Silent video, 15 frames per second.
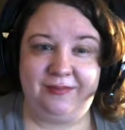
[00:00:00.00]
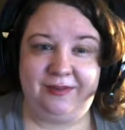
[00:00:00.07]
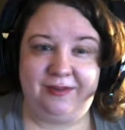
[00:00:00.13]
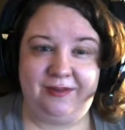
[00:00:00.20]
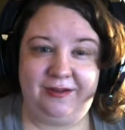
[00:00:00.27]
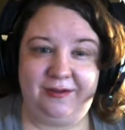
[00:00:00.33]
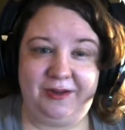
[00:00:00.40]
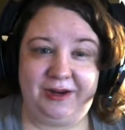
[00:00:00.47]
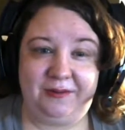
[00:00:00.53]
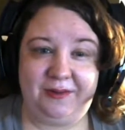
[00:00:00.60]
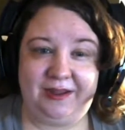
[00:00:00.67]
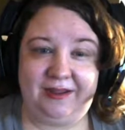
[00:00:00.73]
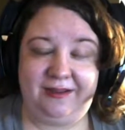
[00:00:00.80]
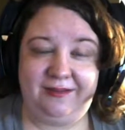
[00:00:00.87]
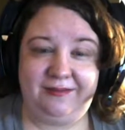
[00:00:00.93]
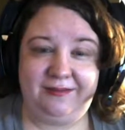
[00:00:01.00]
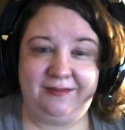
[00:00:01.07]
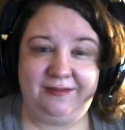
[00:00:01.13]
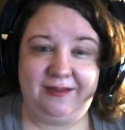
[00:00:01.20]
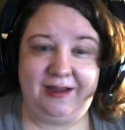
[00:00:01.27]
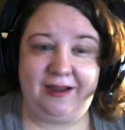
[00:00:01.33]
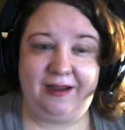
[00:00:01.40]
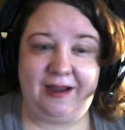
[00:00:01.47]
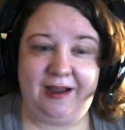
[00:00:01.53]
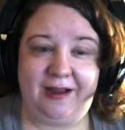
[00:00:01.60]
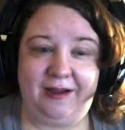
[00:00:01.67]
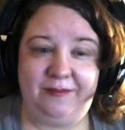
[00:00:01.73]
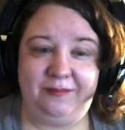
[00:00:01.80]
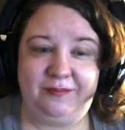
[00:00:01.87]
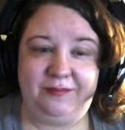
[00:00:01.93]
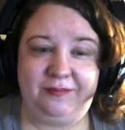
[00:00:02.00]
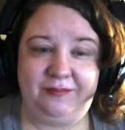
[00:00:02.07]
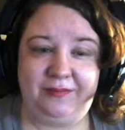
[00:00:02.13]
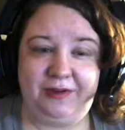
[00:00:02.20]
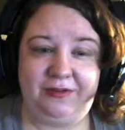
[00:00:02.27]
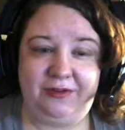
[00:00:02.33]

So anyway, if